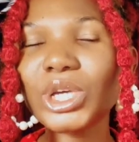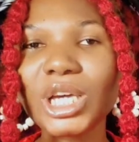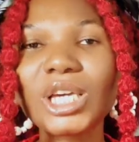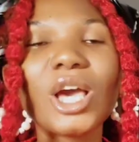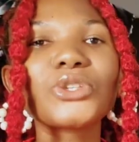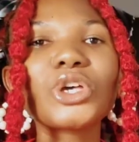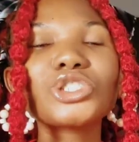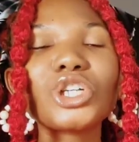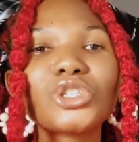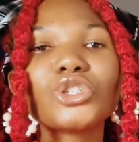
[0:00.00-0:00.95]
Okay, so
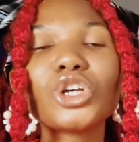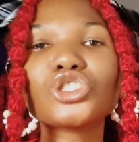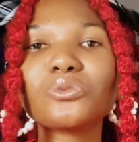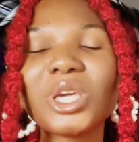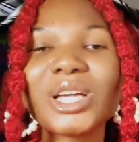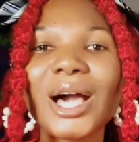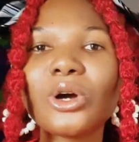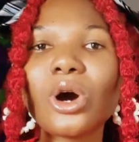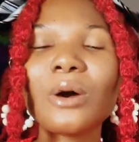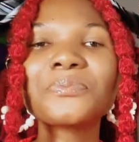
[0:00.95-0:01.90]
you just use your
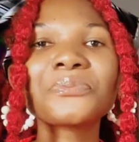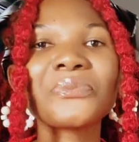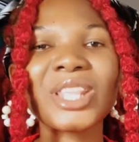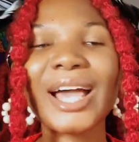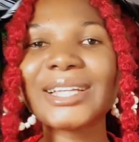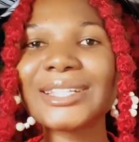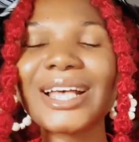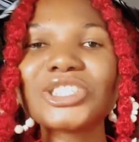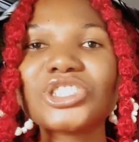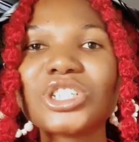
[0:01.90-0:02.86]
shoemaker gum and
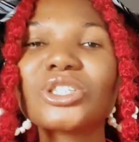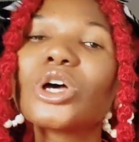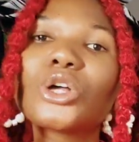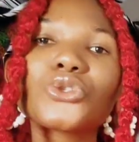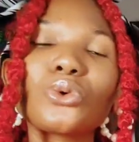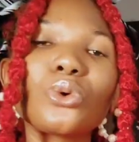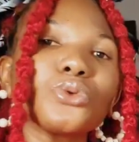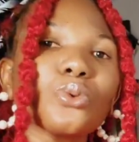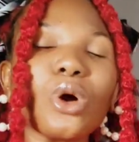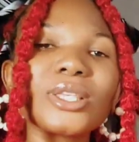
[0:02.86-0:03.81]
attach it
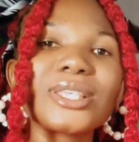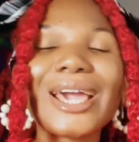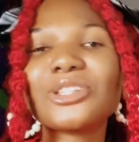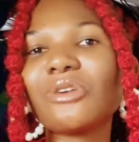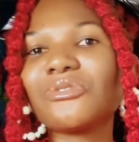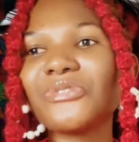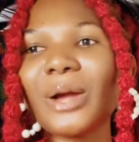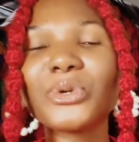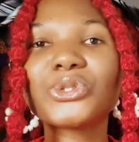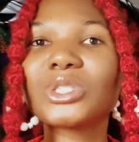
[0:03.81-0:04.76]
to the wrong side of the
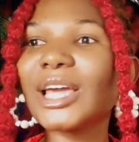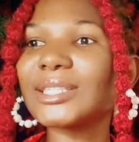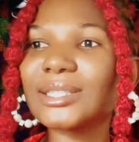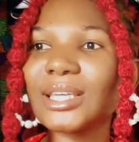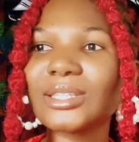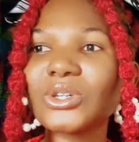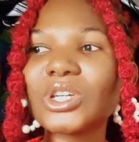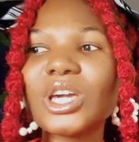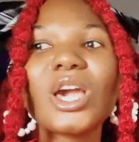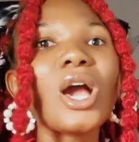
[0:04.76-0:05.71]
fabric so that it stays.
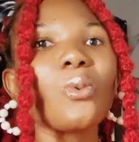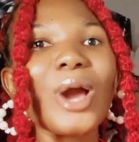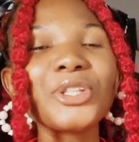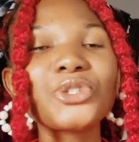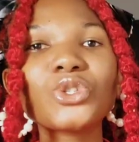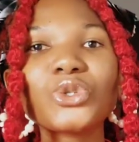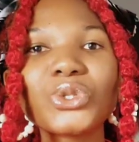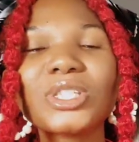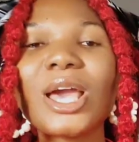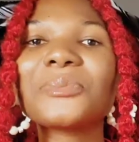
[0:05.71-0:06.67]
Okay, when to
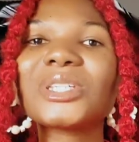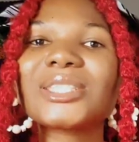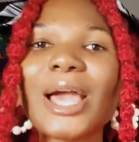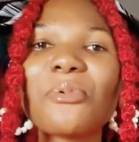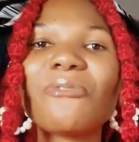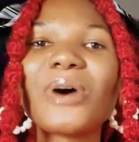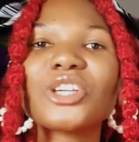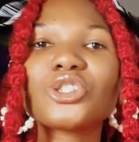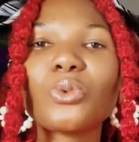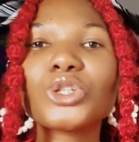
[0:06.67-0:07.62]
use them, the type of
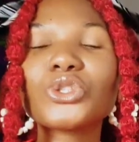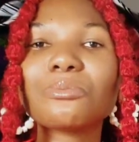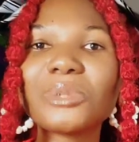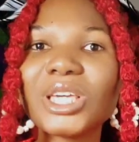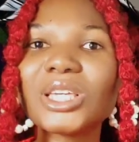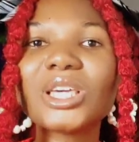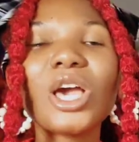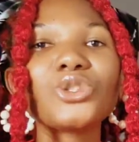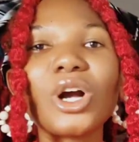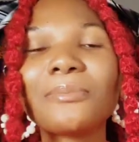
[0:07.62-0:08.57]
bag you want to make,
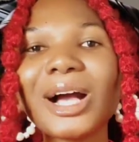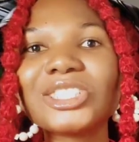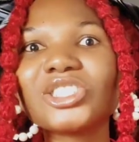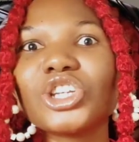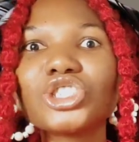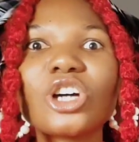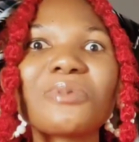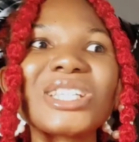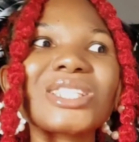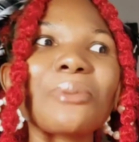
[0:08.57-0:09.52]
your
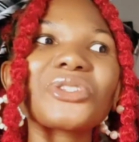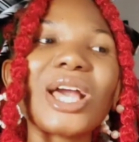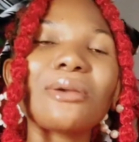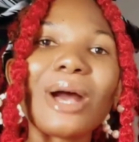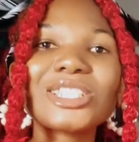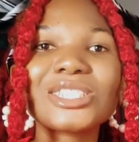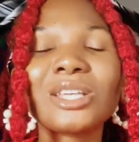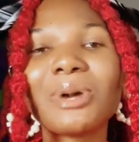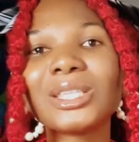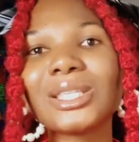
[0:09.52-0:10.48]
imagination. By the time you start
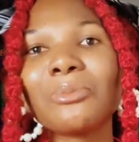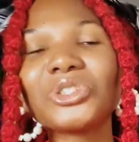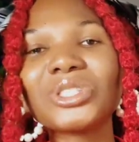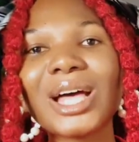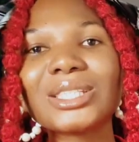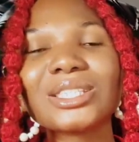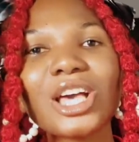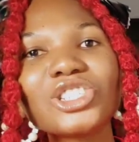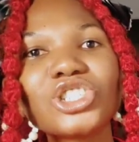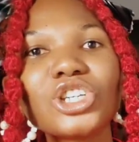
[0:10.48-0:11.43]
imagining, by the time you start
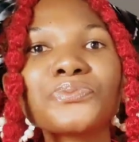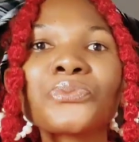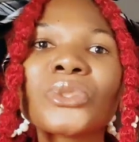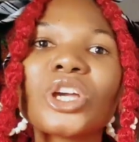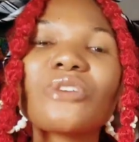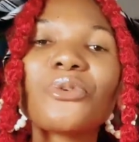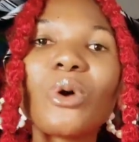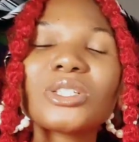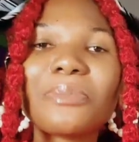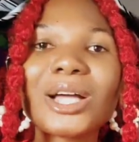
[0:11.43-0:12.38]
sketching, if
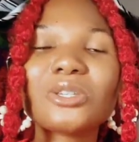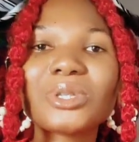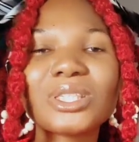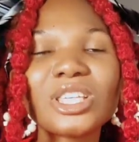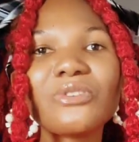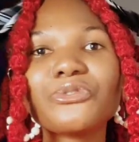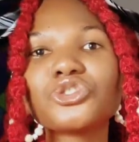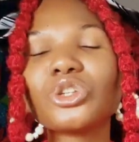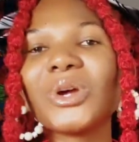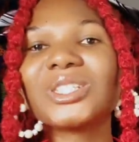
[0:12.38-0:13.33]
you want the bag to be stiff,
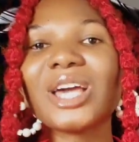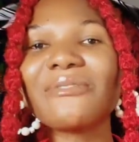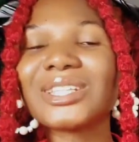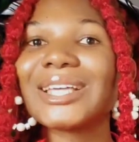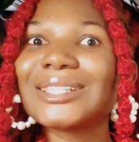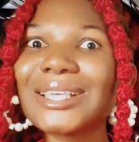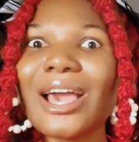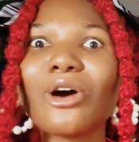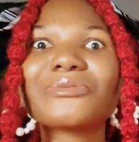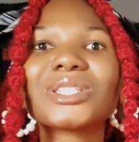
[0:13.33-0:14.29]
you should already have an
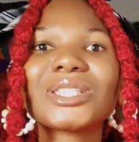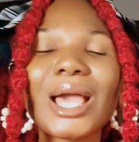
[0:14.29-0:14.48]
idea of the